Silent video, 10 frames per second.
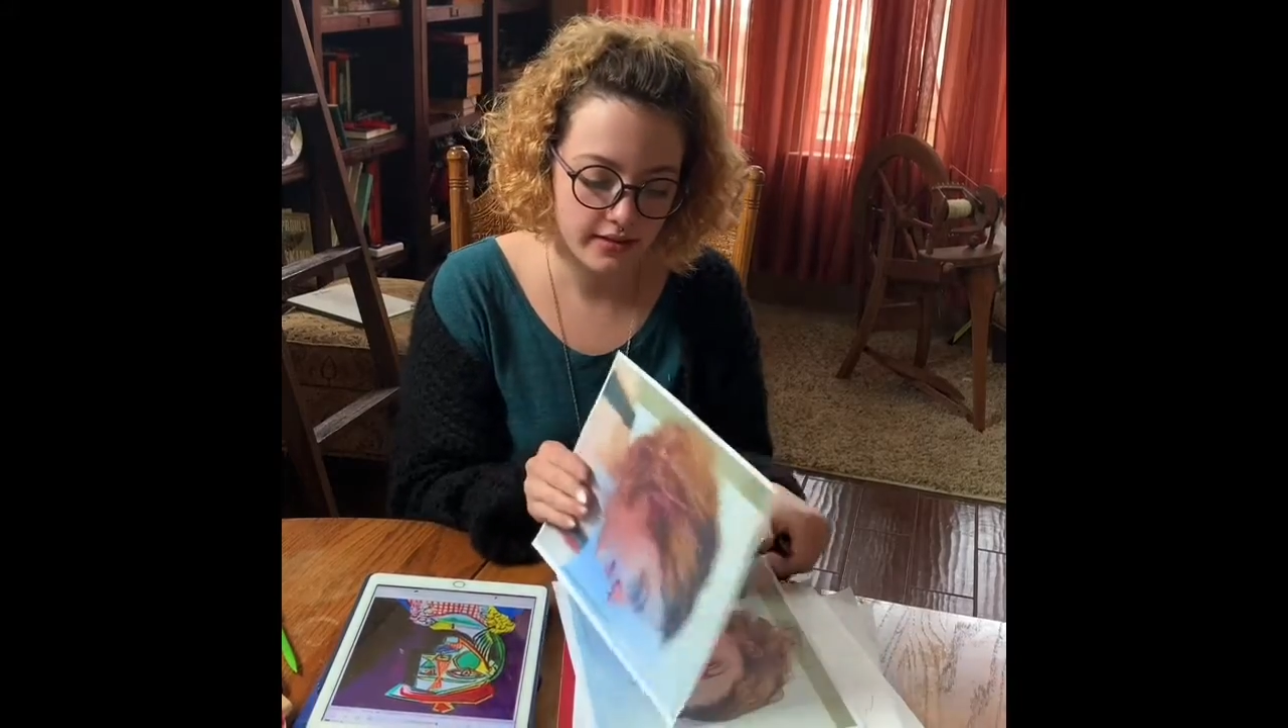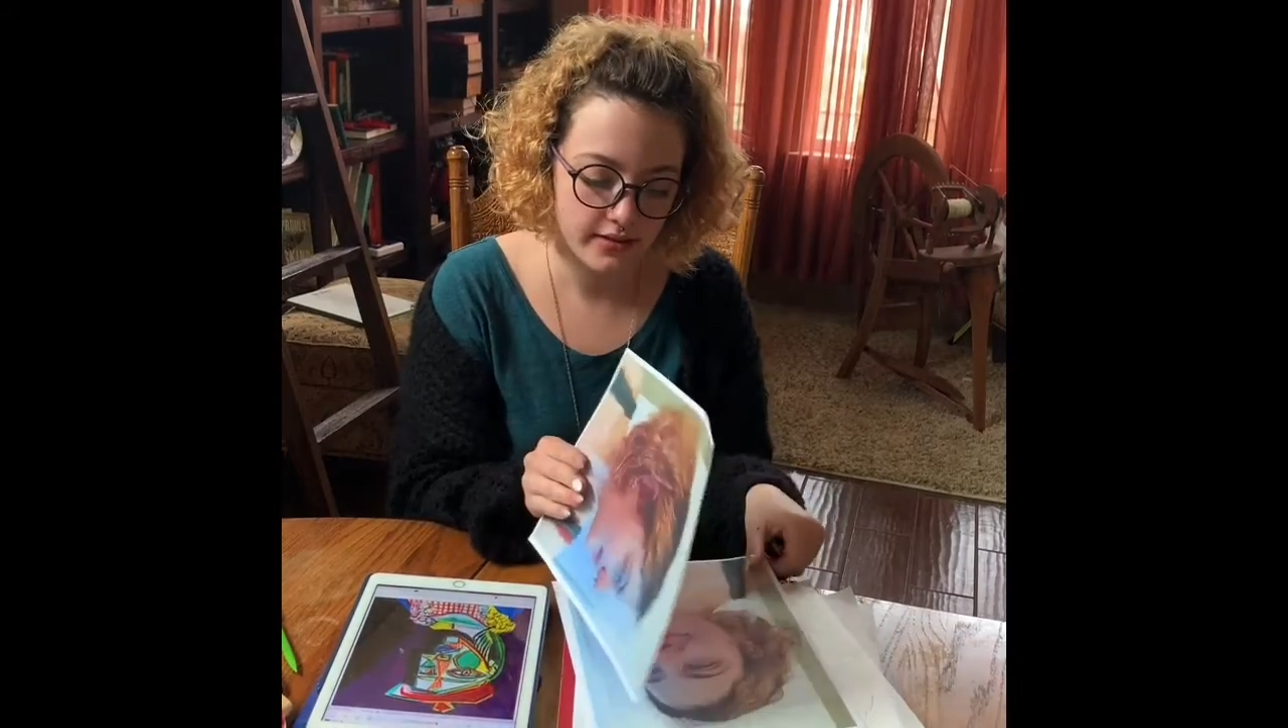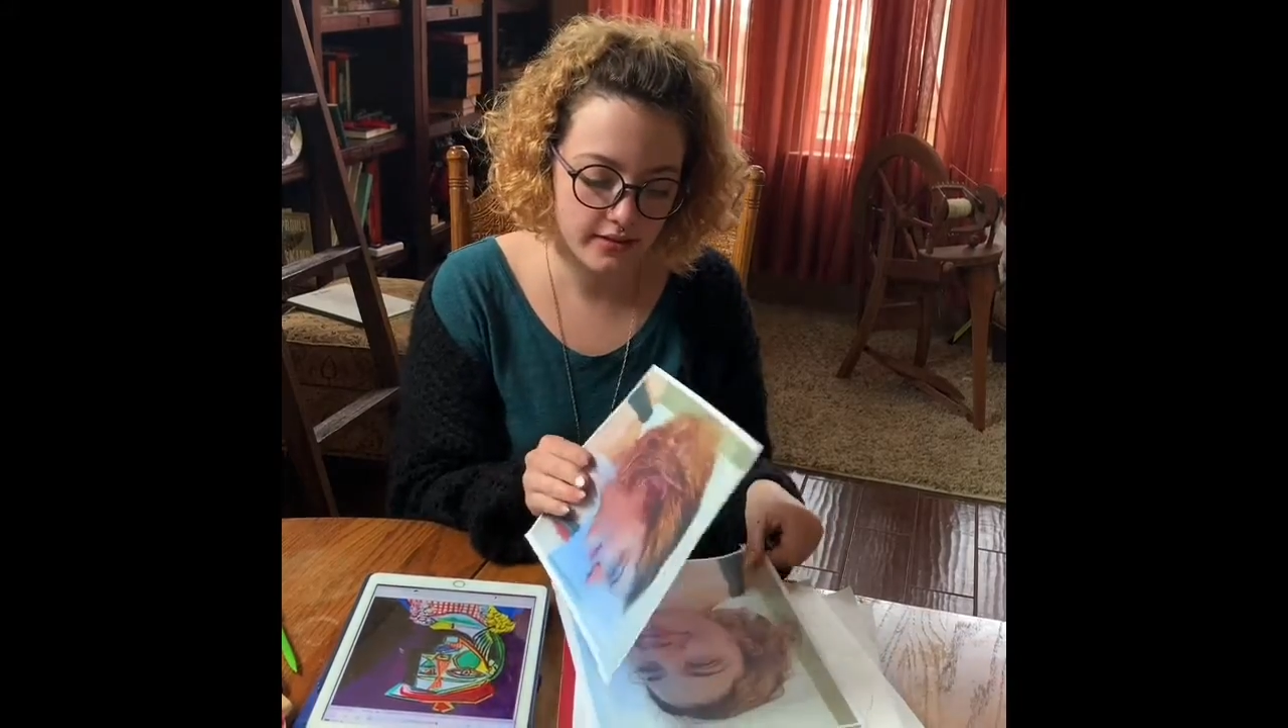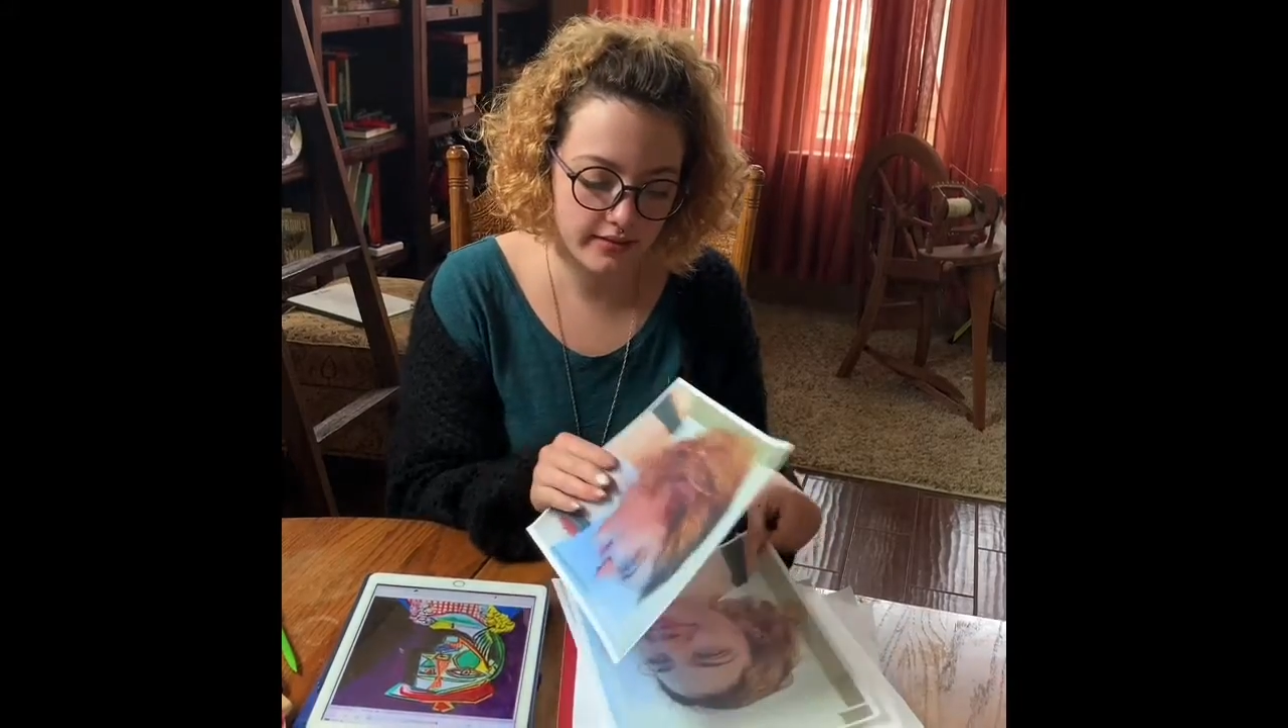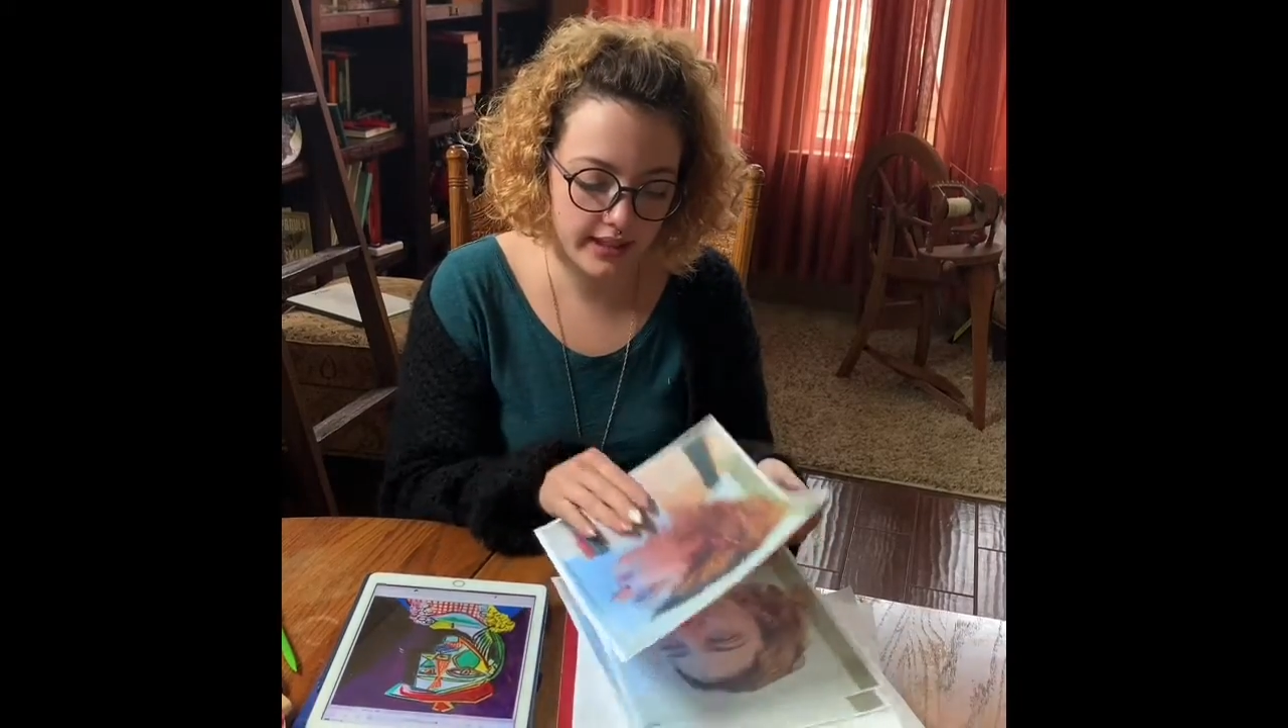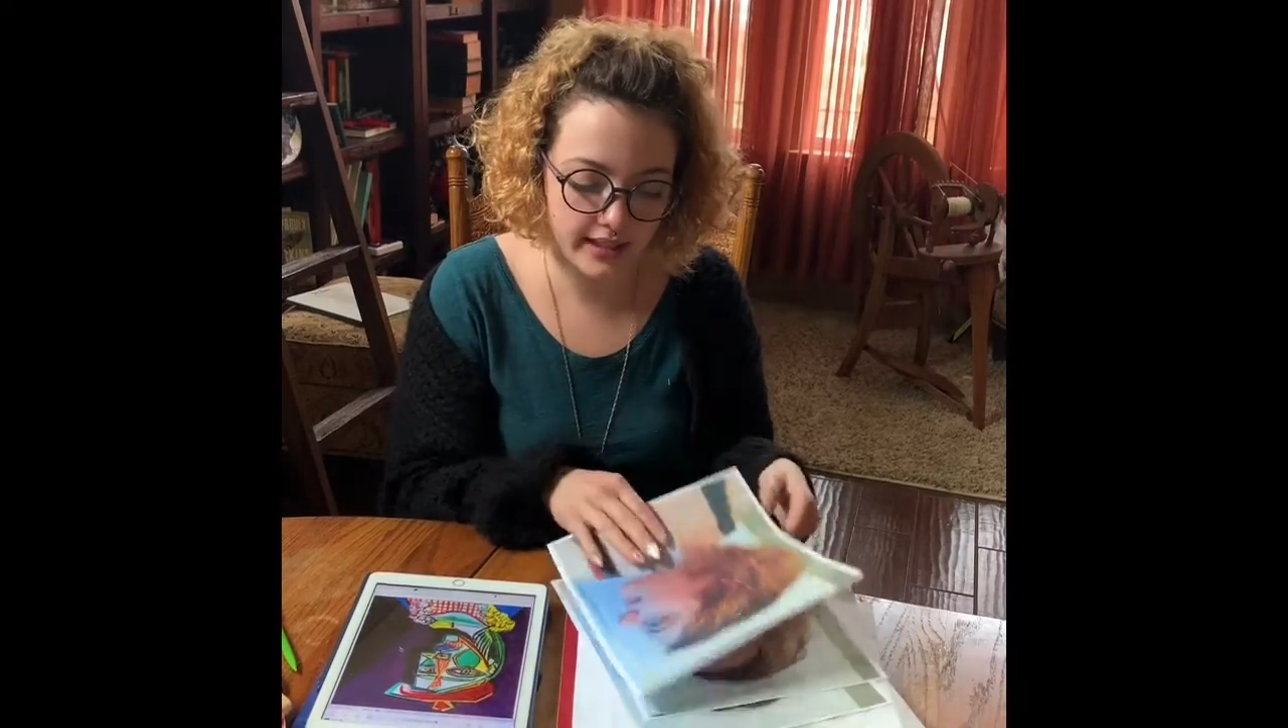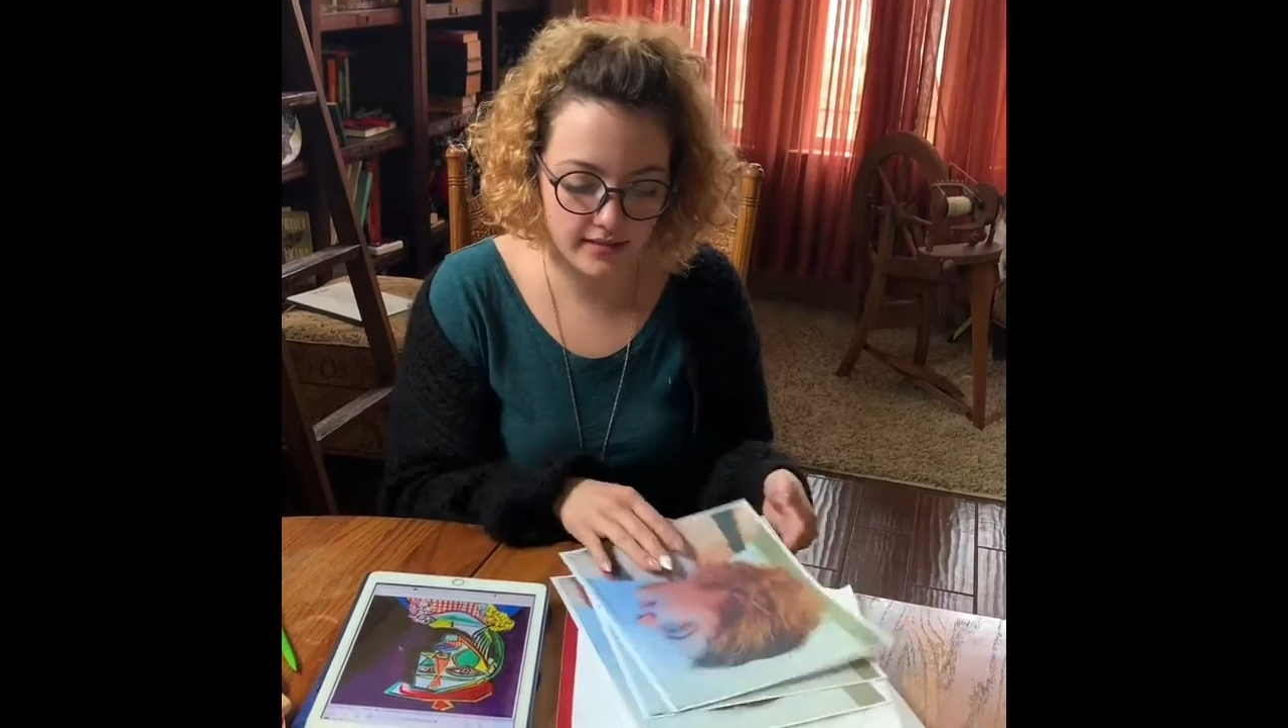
So these